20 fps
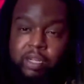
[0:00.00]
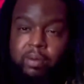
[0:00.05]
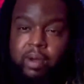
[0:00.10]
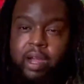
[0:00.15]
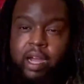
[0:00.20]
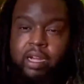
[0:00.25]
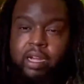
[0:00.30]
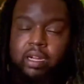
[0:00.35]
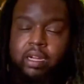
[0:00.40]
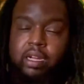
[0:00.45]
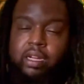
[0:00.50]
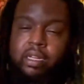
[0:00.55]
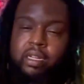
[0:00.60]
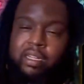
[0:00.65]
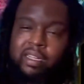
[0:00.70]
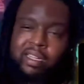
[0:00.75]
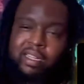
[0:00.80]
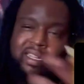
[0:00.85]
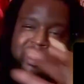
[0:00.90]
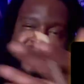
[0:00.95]
right here,
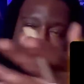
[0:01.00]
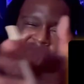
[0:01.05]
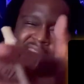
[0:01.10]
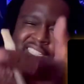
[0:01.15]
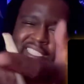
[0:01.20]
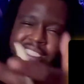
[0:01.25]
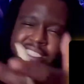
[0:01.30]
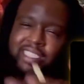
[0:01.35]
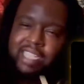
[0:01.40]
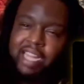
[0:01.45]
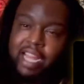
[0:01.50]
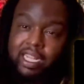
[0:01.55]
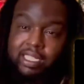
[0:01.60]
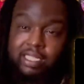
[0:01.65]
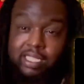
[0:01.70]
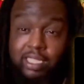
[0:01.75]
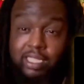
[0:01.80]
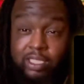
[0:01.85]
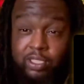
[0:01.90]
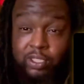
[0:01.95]
John
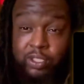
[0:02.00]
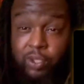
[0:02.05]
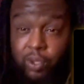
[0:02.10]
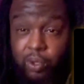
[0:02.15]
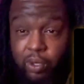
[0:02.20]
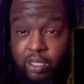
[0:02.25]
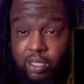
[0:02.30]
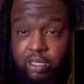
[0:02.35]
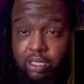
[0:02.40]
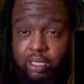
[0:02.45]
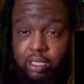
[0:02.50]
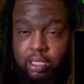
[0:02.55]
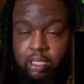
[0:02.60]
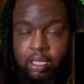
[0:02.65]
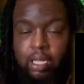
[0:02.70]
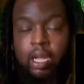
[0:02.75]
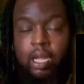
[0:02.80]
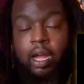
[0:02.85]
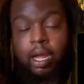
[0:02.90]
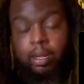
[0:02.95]
Cena shorts.
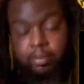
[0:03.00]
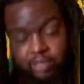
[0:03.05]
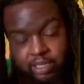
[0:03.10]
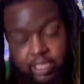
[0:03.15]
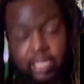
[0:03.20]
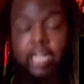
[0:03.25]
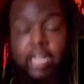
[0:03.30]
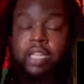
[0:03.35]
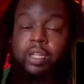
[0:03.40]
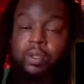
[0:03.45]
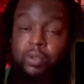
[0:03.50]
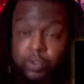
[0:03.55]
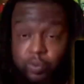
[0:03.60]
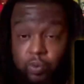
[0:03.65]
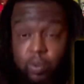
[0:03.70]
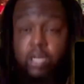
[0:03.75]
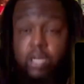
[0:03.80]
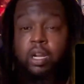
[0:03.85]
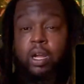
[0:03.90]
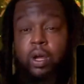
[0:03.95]
I'm telling you, it's one
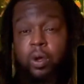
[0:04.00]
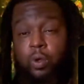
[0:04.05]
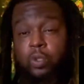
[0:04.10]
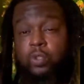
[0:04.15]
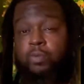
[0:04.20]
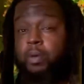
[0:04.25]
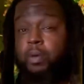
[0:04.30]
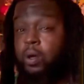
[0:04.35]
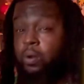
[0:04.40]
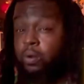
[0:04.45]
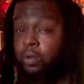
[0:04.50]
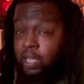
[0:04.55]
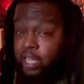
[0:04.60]
of those, bro.